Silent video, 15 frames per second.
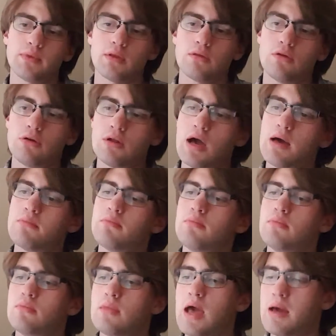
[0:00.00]
they're not
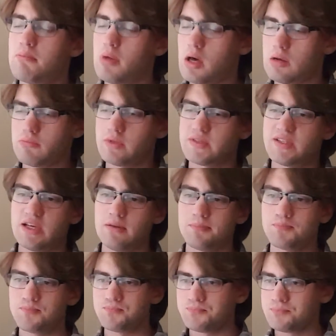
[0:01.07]
at bottom the same.